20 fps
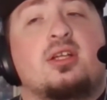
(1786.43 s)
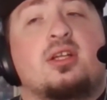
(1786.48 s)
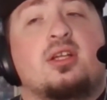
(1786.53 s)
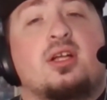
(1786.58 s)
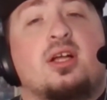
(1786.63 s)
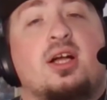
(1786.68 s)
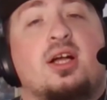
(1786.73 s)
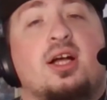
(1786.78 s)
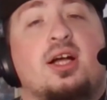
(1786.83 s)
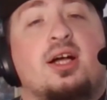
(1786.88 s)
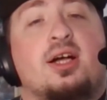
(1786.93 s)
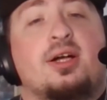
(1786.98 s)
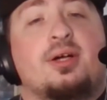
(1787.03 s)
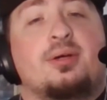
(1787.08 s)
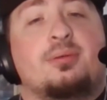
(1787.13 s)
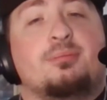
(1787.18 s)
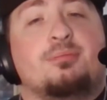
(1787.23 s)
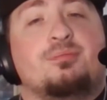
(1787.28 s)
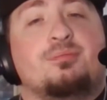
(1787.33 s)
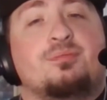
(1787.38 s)

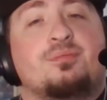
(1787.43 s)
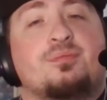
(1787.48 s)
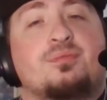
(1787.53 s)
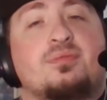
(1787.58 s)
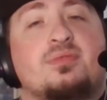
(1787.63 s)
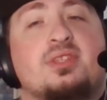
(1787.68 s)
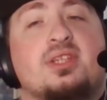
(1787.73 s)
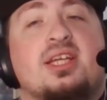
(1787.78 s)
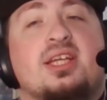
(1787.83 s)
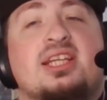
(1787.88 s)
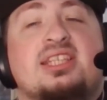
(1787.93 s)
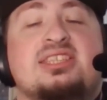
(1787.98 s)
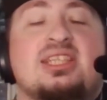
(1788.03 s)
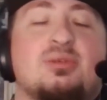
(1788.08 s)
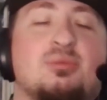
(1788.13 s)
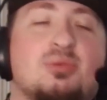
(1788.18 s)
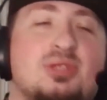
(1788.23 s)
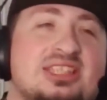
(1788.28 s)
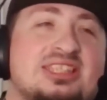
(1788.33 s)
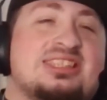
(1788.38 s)
it's not
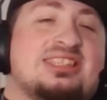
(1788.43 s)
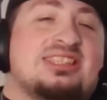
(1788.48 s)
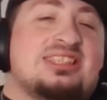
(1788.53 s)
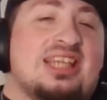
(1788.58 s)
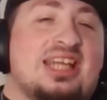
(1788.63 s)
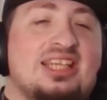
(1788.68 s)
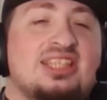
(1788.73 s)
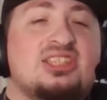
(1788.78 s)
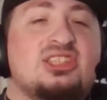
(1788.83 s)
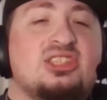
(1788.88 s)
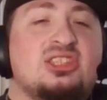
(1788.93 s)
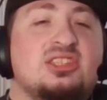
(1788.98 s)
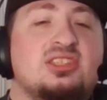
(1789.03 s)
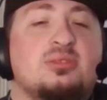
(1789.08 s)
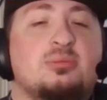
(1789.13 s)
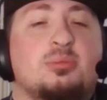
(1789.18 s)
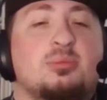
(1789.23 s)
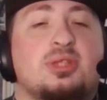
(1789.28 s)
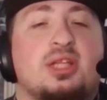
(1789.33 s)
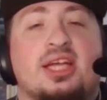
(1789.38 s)
really sanctioned,
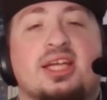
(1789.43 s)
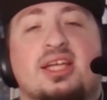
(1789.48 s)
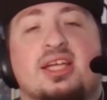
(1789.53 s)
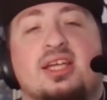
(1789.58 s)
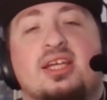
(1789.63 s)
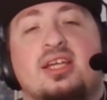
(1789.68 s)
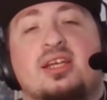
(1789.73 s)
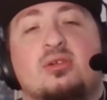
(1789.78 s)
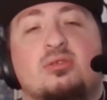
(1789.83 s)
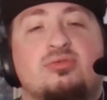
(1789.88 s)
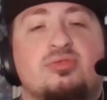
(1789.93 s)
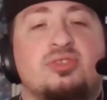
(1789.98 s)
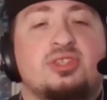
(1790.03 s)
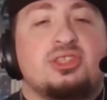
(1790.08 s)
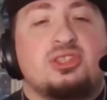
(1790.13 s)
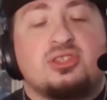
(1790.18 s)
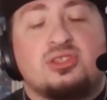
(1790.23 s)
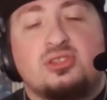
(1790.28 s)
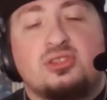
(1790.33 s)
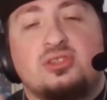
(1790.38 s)
but like an
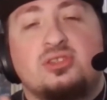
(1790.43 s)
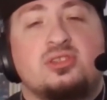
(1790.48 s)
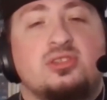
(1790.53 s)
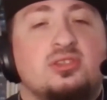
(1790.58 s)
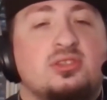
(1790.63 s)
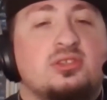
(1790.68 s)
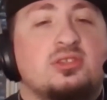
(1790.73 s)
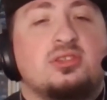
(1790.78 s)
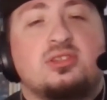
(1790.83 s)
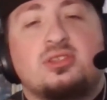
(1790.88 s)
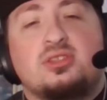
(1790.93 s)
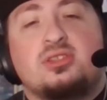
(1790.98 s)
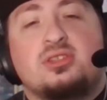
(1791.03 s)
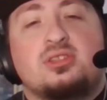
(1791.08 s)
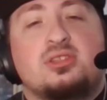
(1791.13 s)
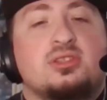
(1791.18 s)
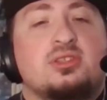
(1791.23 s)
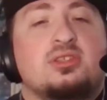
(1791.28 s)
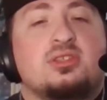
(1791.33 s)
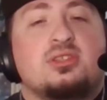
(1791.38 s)
official
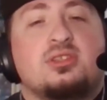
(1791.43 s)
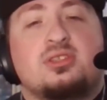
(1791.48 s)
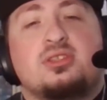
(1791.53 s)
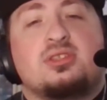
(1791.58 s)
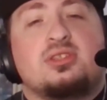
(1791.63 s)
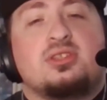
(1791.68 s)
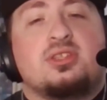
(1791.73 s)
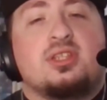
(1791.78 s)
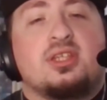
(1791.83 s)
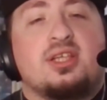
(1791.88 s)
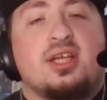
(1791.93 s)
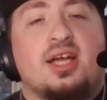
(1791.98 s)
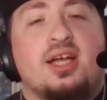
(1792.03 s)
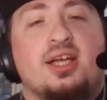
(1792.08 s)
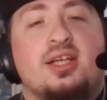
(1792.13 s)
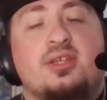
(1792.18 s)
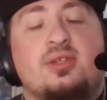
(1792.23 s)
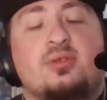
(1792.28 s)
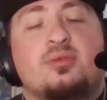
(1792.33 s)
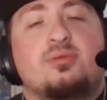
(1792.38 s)

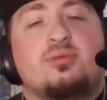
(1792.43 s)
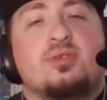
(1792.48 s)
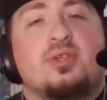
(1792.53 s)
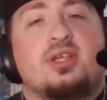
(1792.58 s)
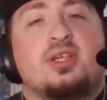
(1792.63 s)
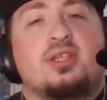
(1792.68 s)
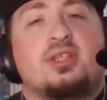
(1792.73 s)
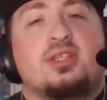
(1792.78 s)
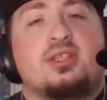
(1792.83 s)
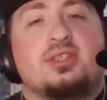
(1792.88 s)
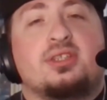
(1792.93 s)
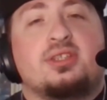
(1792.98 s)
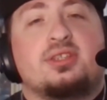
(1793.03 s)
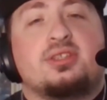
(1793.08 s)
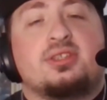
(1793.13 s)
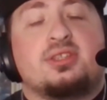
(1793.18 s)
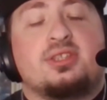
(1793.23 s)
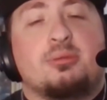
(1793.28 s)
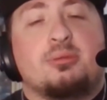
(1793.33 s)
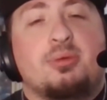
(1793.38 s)
kind of a
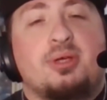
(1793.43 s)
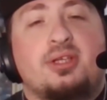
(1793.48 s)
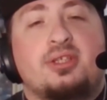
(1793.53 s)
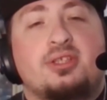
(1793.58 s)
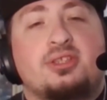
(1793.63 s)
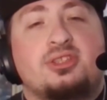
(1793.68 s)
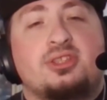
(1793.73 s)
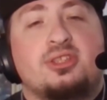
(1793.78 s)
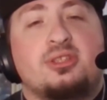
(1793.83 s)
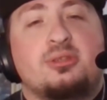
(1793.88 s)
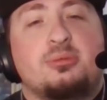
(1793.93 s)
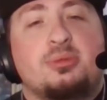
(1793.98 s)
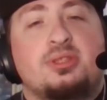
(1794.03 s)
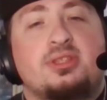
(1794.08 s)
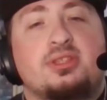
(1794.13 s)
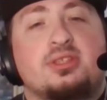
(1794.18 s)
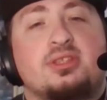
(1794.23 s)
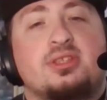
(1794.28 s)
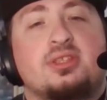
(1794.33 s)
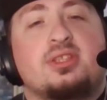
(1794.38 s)
commander tournament.
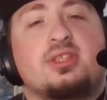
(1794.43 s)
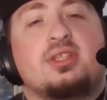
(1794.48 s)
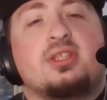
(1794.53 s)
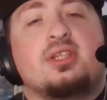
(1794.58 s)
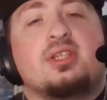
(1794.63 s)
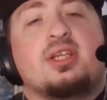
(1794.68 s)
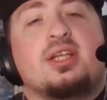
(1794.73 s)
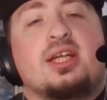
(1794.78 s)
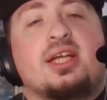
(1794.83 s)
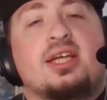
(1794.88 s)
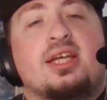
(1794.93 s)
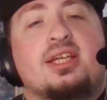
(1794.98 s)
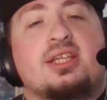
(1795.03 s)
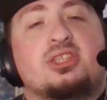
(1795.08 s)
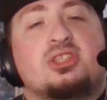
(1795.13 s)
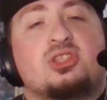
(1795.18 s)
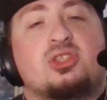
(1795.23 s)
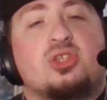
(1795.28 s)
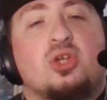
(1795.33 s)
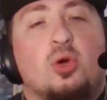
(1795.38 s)
It is
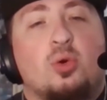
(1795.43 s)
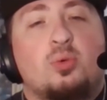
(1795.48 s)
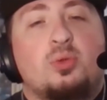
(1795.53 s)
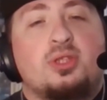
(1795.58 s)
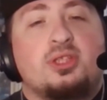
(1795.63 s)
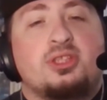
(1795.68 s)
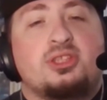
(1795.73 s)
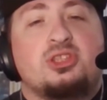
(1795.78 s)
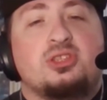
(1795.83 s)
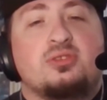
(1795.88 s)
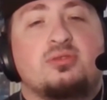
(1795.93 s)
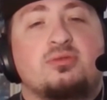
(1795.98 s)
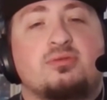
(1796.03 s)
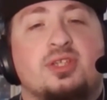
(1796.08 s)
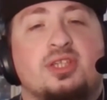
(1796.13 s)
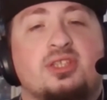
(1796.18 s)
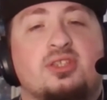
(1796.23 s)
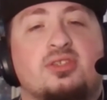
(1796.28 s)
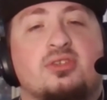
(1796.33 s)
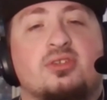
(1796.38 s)
Coalition
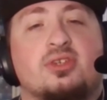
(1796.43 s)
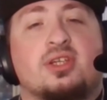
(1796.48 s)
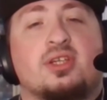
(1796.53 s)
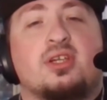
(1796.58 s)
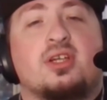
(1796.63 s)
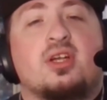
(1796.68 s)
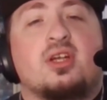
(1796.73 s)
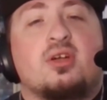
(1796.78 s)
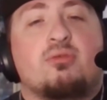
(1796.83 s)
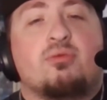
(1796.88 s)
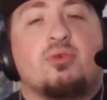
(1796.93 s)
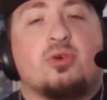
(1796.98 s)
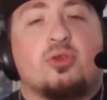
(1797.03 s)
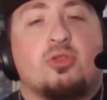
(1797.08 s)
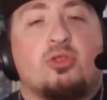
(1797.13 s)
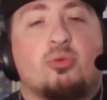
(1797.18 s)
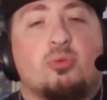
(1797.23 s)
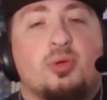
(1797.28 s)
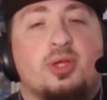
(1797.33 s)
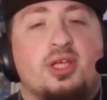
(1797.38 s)
Victory for
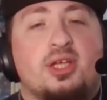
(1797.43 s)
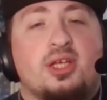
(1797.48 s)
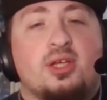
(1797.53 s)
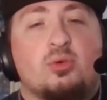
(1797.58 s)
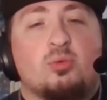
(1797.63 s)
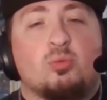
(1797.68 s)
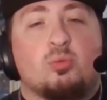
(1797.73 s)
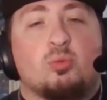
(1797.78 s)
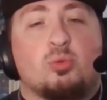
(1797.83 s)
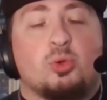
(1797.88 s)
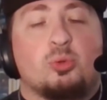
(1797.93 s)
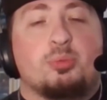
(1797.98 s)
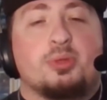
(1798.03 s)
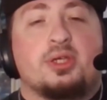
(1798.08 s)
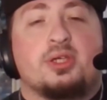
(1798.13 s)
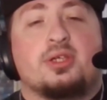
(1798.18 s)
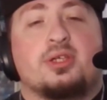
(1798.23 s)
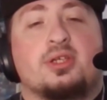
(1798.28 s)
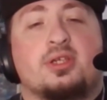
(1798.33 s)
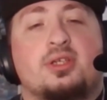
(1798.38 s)
3 in
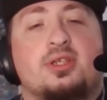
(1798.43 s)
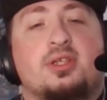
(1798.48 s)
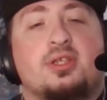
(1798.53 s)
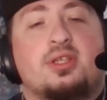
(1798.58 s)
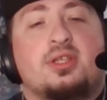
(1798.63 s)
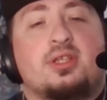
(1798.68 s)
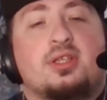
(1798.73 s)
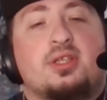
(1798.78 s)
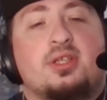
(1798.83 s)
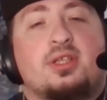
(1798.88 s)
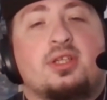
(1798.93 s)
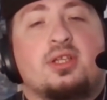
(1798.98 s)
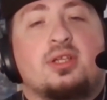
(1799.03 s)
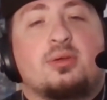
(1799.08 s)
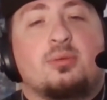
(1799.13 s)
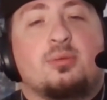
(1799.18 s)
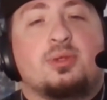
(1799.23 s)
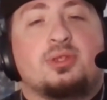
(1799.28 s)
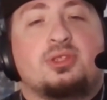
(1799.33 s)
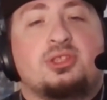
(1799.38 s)
Wooburg,
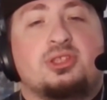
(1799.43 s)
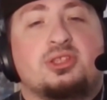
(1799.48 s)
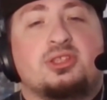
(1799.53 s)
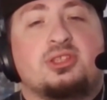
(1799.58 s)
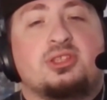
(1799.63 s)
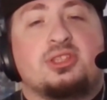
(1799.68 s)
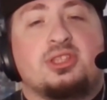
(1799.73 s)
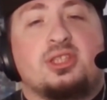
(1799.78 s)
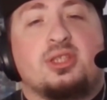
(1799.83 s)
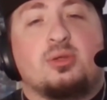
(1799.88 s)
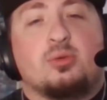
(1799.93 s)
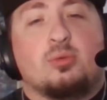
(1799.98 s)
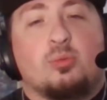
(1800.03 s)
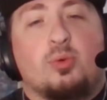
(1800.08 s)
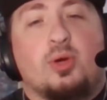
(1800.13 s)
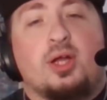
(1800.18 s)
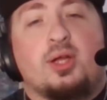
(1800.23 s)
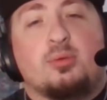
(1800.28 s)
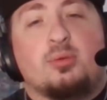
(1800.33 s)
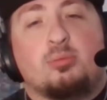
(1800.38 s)
which is the
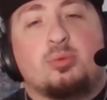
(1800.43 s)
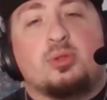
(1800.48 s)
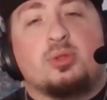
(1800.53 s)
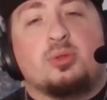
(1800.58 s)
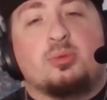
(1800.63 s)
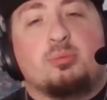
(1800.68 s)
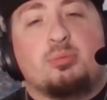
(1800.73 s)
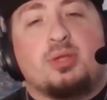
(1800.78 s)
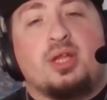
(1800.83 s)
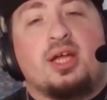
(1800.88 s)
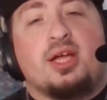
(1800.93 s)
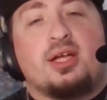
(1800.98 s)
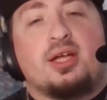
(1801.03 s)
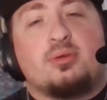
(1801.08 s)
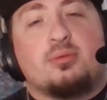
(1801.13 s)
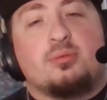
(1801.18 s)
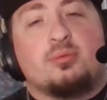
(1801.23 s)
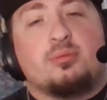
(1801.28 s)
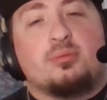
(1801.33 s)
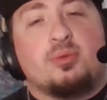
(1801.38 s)
white, blue, black,
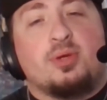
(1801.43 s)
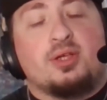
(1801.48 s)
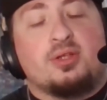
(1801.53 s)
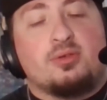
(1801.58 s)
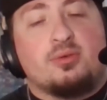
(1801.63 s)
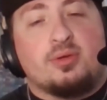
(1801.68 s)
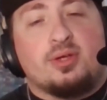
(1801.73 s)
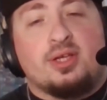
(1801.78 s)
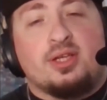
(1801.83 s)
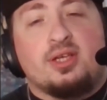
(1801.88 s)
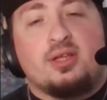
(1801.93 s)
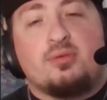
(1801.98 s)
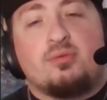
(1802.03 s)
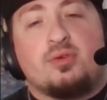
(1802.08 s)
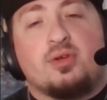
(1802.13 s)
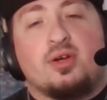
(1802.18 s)
red, green, if you're